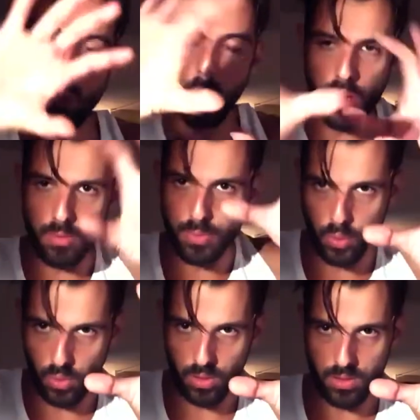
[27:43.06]

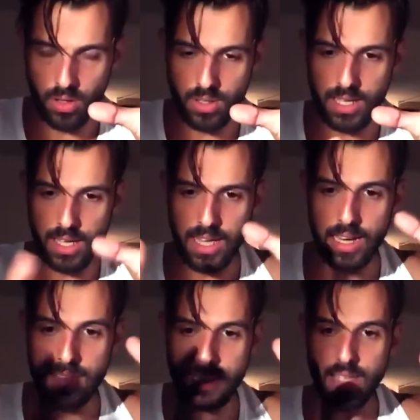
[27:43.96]
whirlpool, okay? And
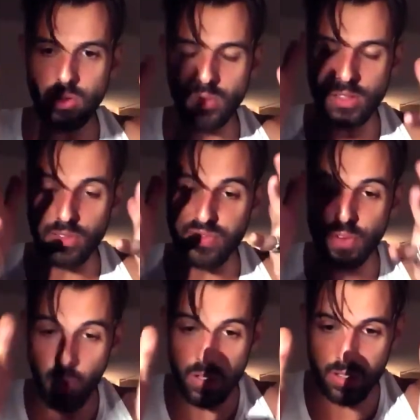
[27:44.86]
I think you need to
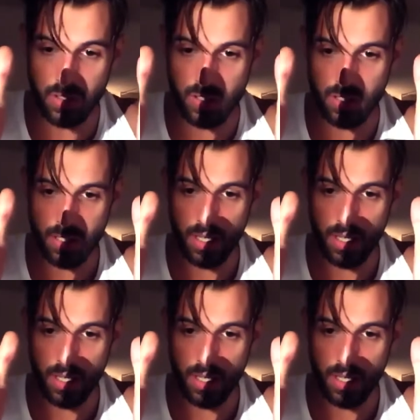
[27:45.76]
focus,